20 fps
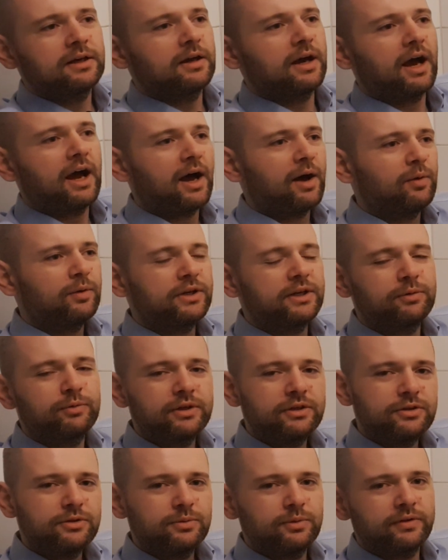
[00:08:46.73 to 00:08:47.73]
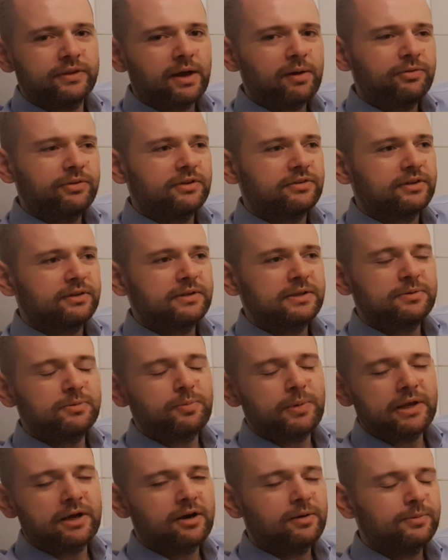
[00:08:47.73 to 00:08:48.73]
how did we do without this? It
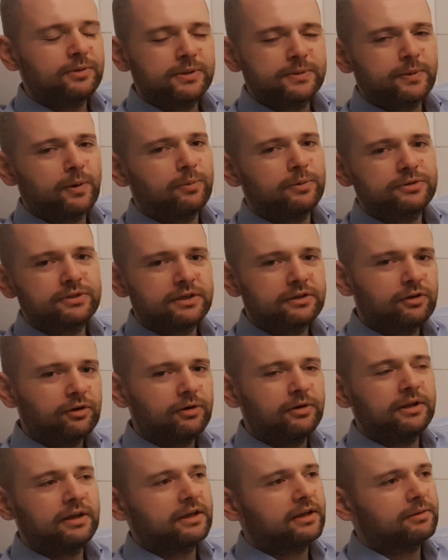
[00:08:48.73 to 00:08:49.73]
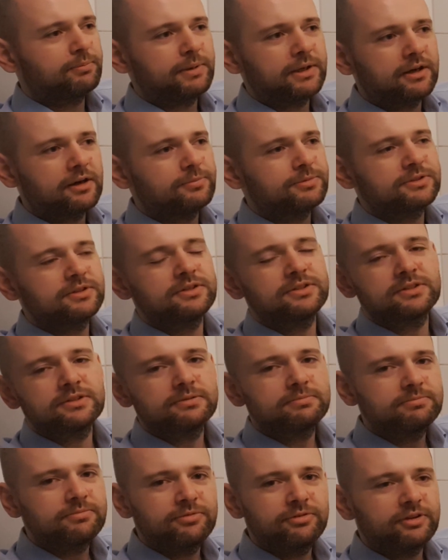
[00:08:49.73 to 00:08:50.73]
becomes almost it becomes this
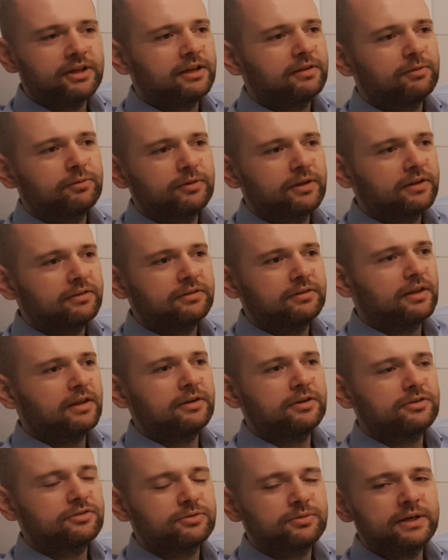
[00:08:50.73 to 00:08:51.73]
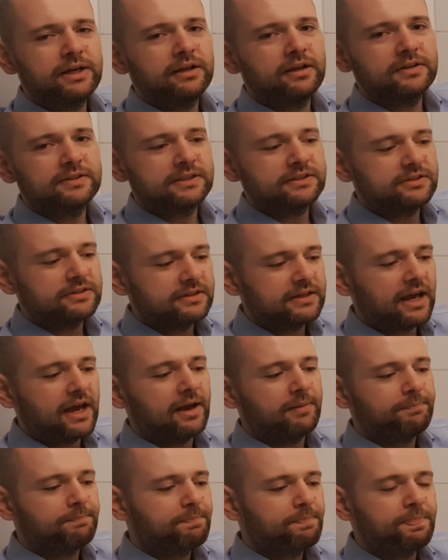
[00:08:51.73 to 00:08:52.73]
thing that they just realize that,
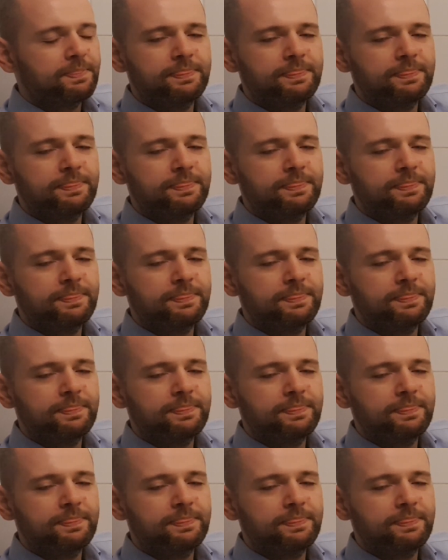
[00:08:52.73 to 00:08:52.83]
damn,